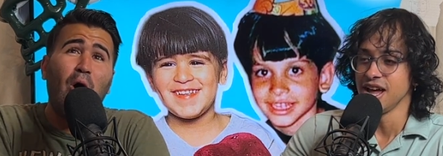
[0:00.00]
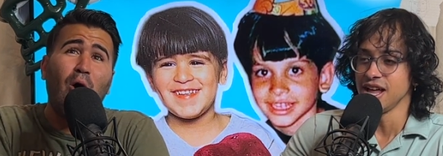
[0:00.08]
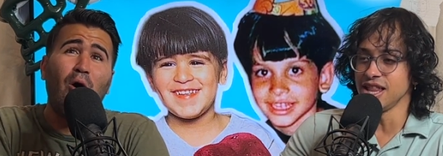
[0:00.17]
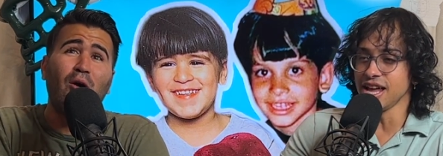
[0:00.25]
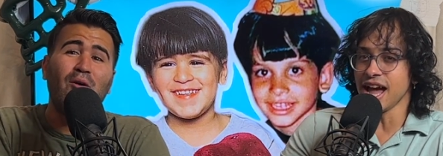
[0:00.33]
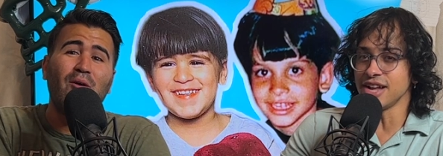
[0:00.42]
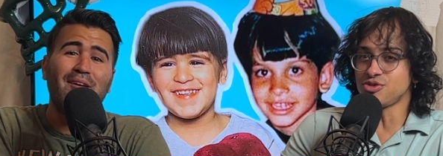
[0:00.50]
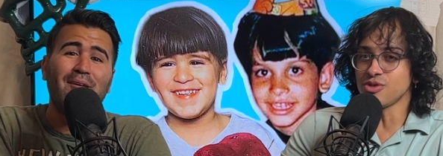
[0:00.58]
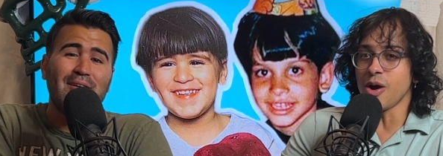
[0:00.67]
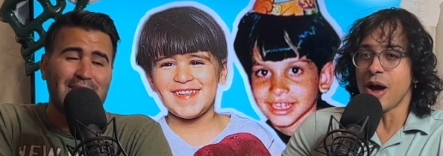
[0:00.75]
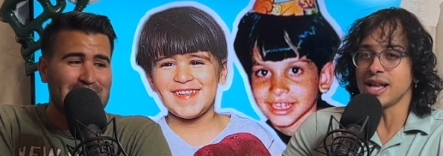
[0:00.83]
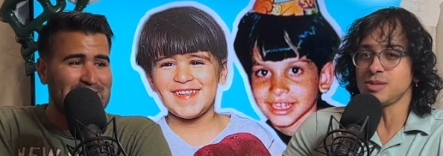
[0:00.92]

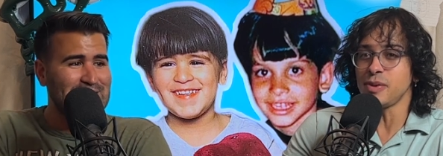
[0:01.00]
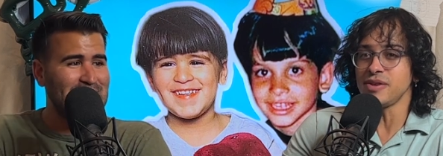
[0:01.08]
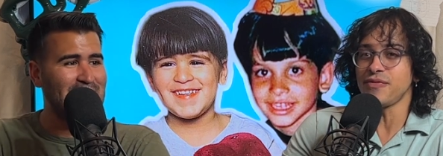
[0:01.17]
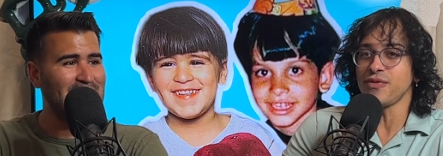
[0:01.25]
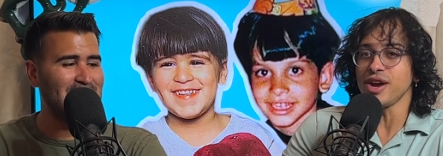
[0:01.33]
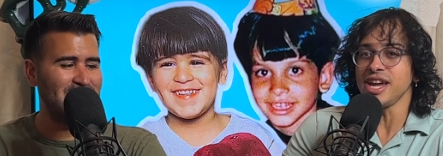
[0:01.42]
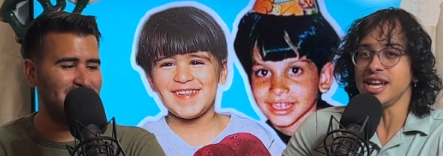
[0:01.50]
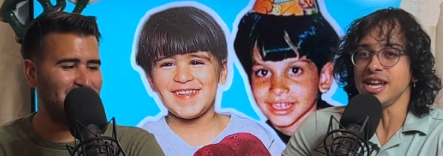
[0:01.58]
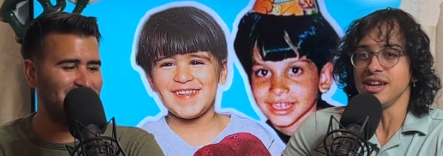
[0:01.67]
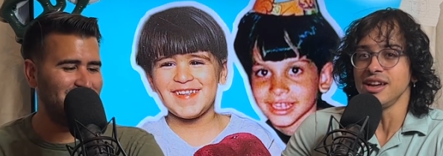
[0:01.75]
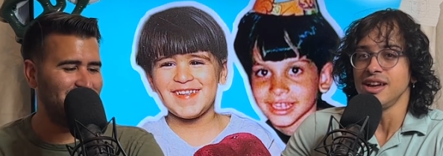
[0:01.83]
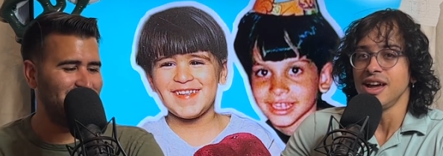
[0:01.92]
Speaker 1: Leandro has been
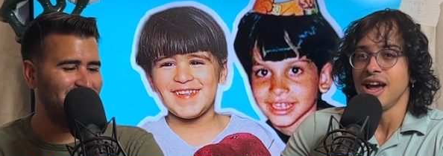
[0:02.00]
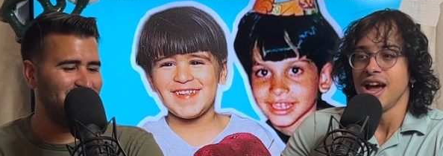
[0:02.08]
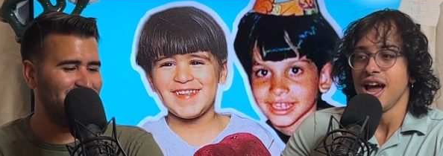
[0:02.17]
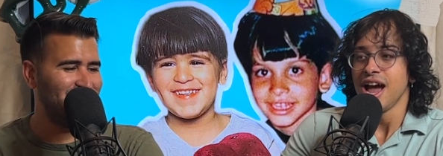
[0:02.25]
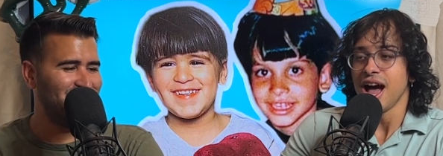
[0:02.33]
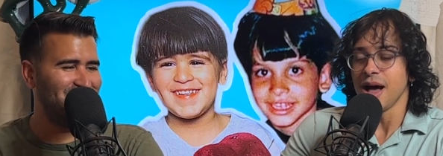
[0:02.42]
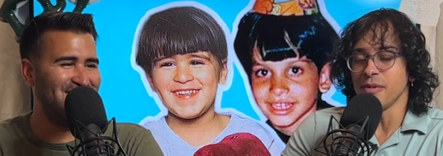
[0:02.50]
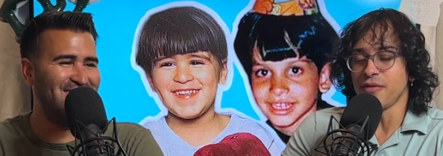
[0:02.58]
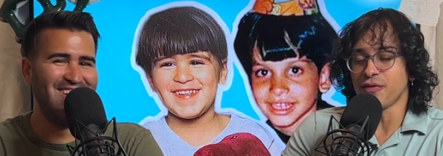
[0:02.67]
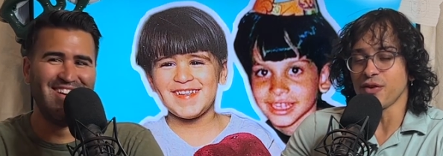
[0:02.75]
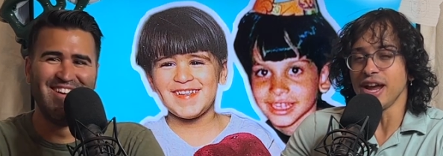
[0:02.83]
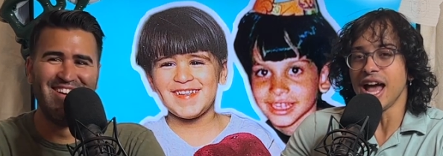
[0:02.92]
freed. I'm a
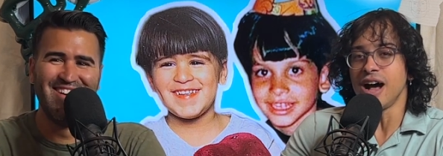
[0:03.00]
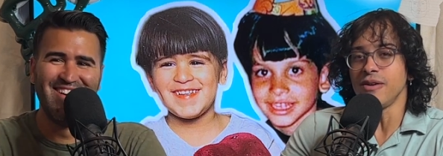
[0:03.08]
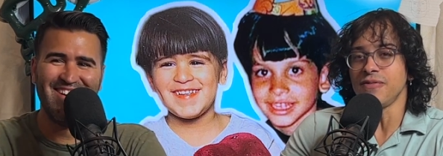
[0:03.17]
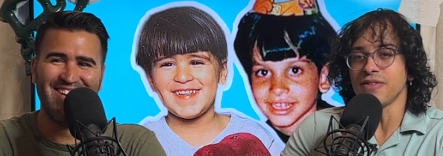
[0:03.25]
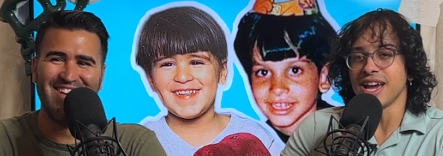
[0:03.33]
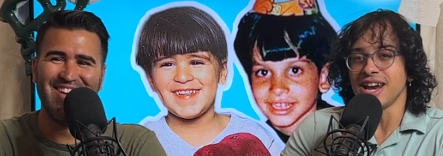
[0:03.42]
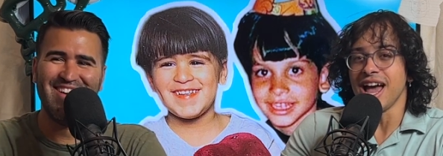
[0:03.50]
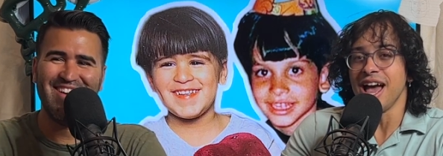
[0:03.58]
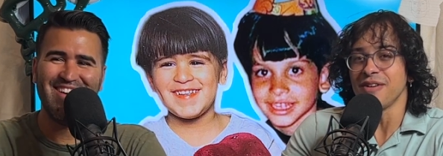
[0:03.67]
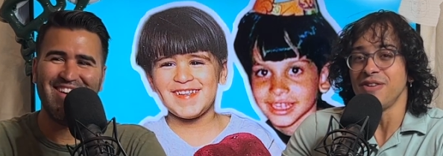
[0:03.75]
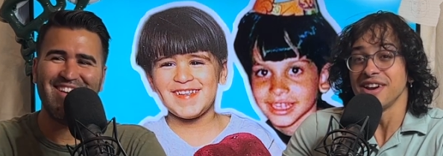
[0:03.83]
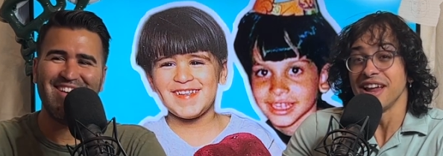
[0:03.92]
free elf. Can I
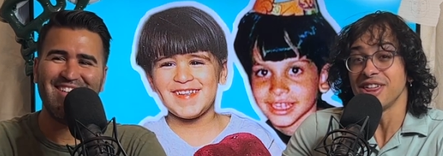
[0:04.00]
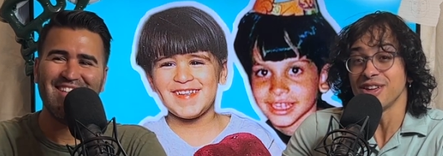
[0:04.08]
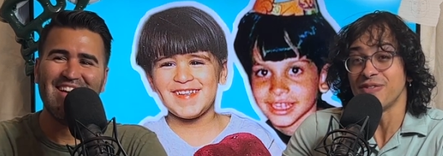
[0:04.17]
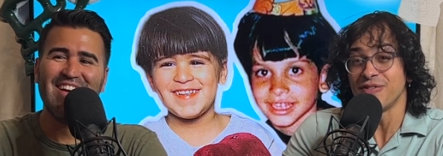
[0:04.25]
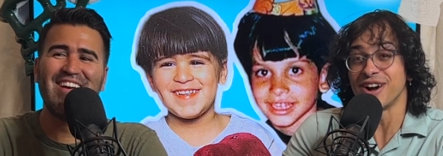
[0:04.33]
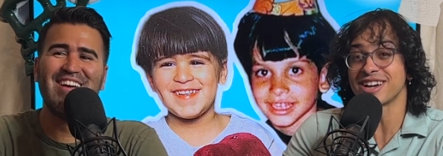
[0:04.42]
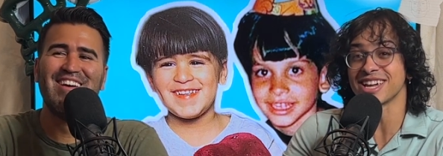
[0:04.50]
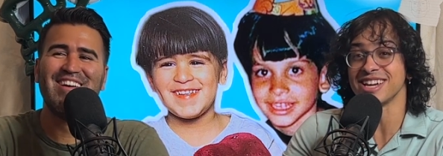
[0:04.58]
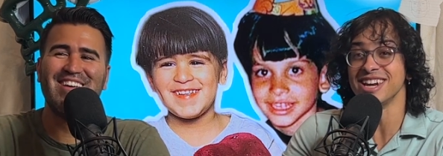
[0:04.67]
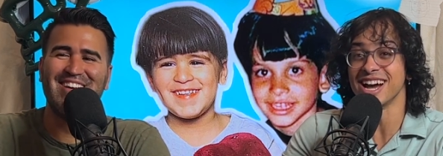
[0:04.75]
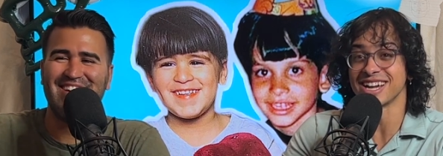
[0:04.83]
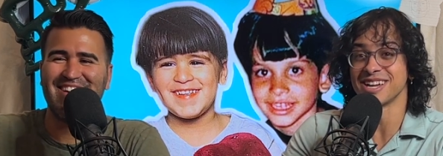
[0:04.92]
have another
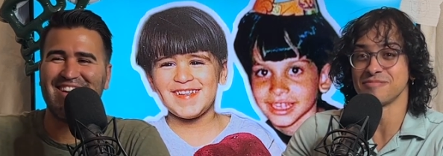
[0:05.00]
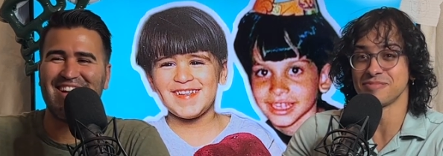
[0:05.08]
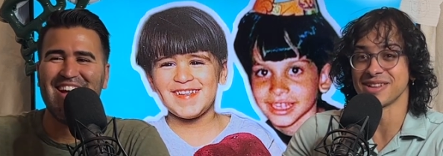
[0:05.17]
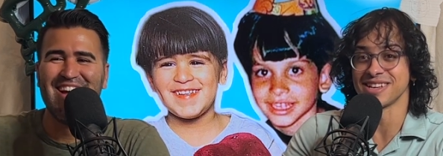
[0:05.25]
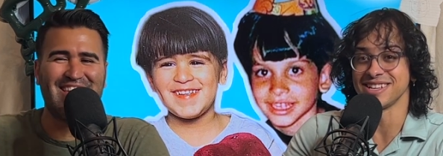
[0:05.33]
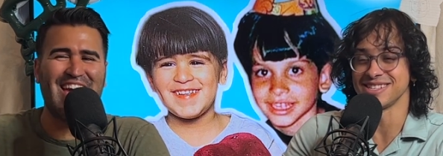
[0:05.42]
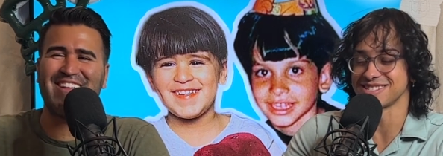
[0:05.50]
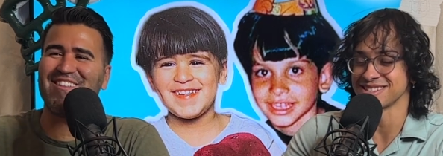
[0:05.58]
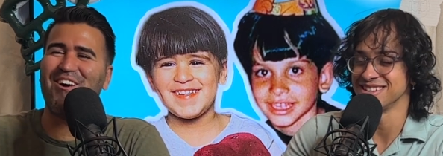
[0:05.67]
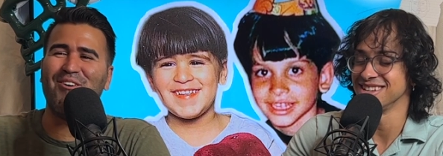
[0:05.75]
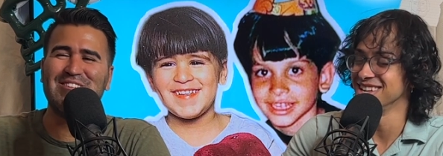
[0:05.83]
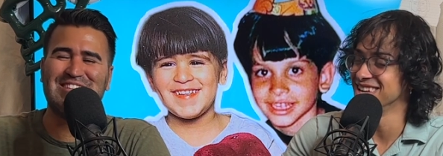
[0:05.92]
fucking nugget, please?
Speaker 2: Kayla
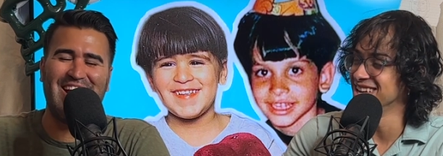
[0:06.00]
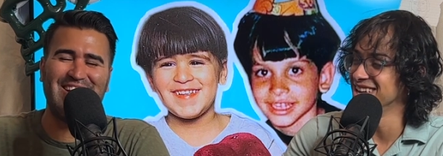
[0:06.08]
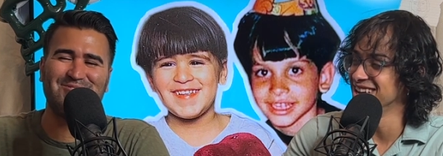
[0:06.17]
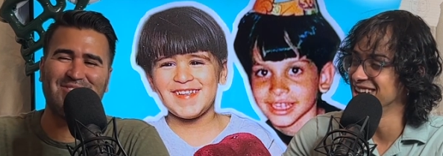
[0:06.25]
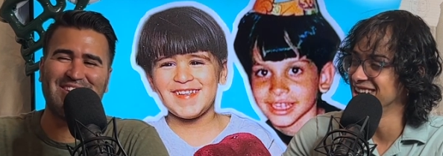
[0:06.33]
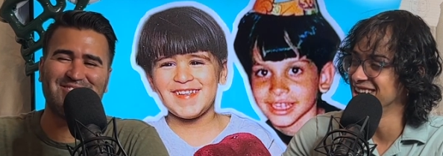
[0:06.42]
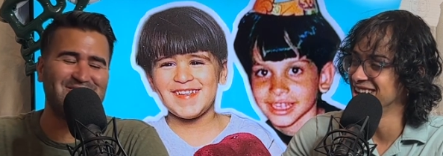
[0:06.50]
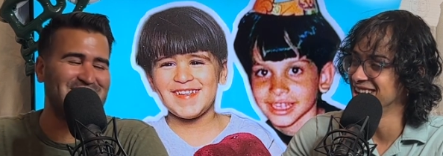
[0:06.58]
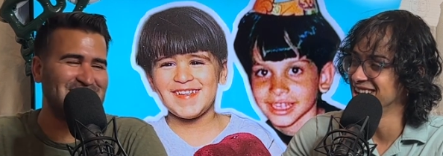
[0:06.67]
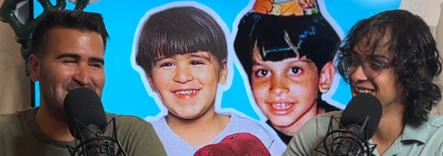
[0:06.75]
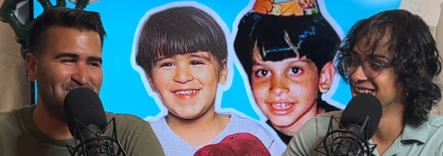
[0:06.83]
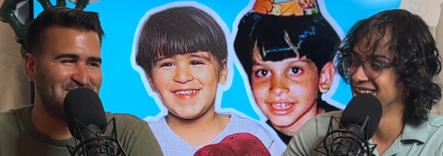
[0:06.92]
always hates when I do the
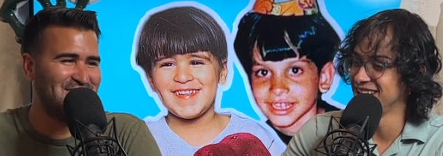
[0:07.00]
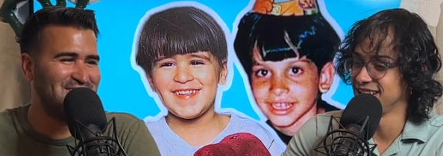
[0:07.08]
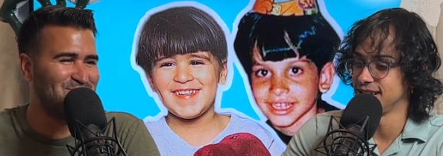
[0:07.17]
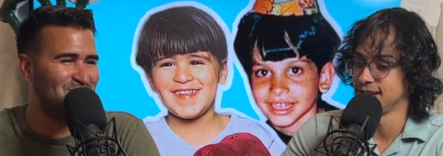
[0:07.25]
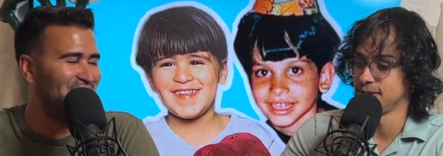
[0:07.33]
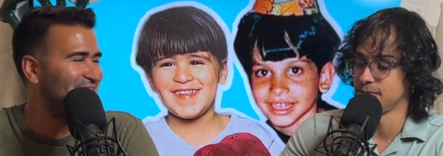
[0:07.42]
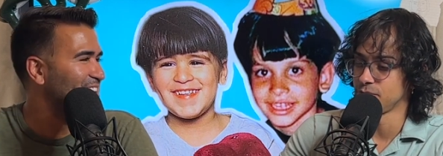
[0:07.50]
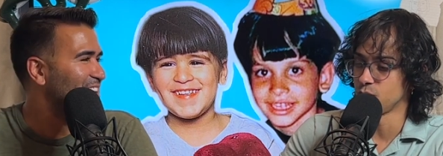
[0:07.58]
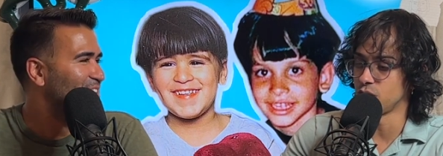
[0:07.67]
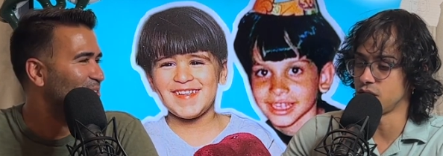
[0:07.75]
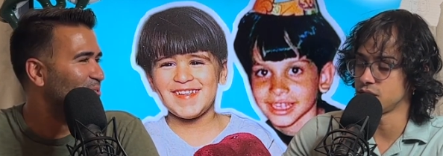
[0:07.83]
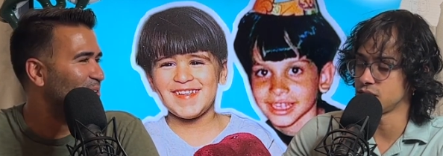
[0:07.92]
Simpsons one. What?